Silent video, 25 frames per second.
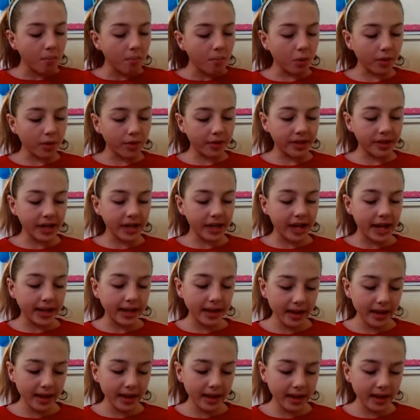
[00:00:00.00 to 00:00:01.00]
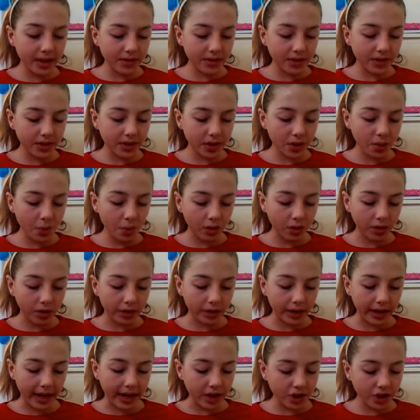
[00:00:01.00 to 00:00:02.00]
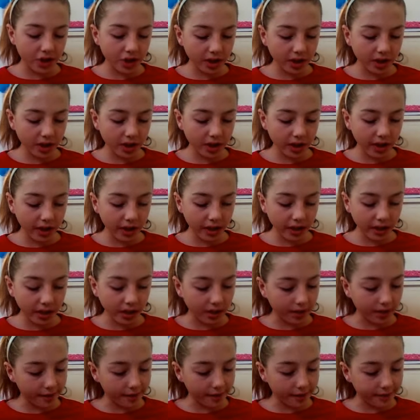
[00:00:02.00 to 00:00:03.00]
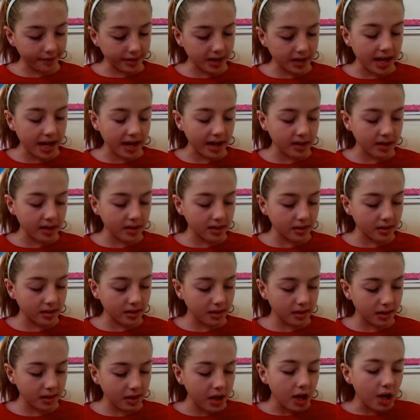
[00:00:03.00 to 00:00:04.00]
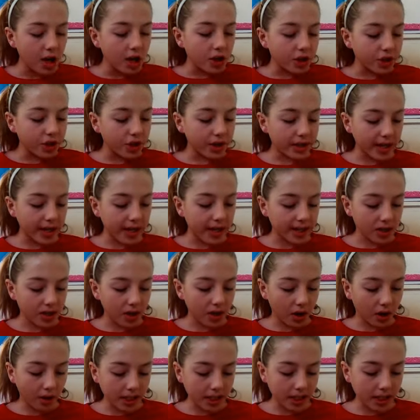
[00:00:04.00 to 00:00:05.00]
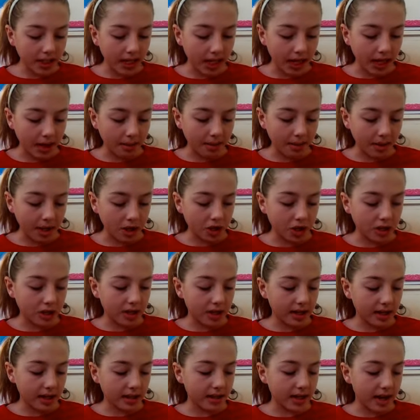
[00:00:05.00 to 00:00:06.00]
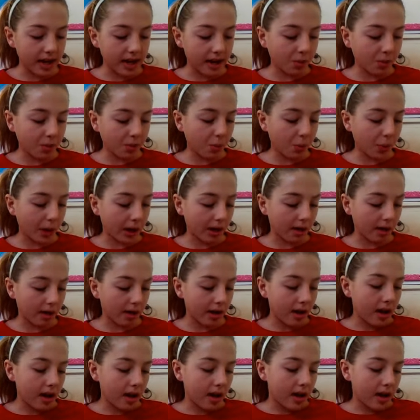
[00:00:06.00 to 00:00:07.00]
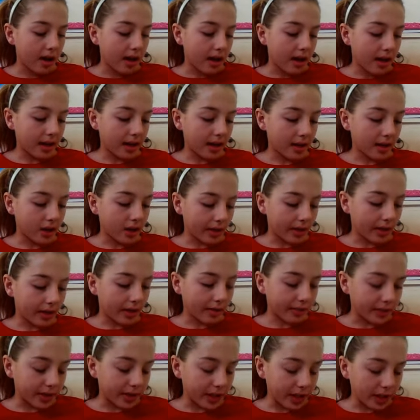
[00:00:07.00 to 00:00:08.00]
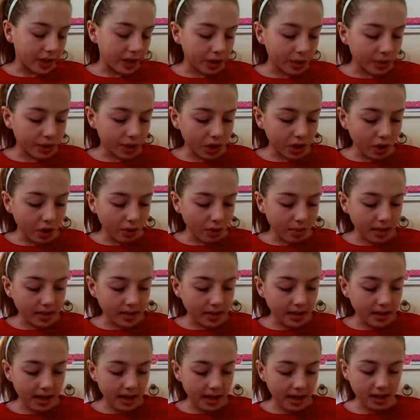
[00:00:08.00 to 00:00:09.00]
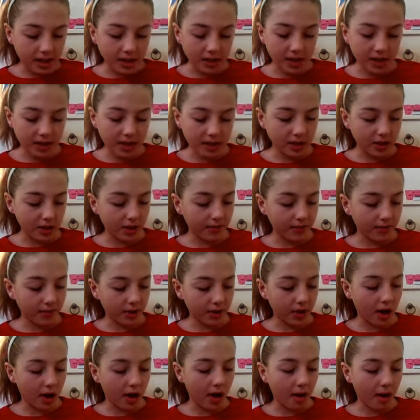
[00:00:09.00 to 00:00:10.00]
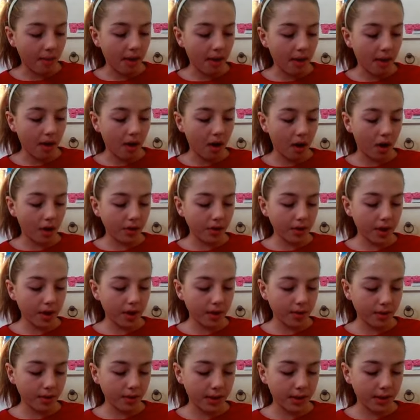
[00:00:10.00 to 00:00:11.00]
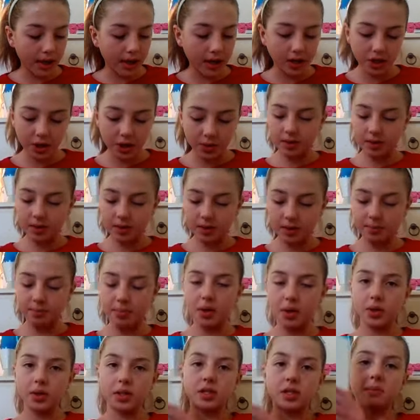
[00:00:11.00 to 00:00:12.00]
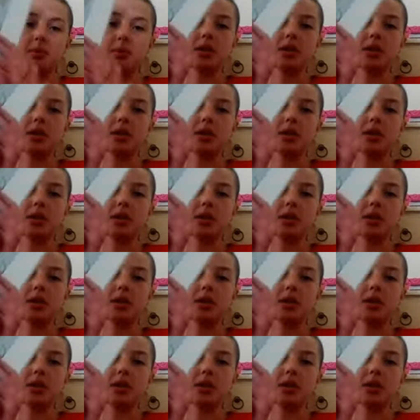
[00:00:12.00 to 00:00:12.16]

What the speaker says: More than anything else in the world, Angelina loved to dance. She danced all the time, and she danced everywhere, and often she was so busy dancing that she forgot about all the other things she was supposed to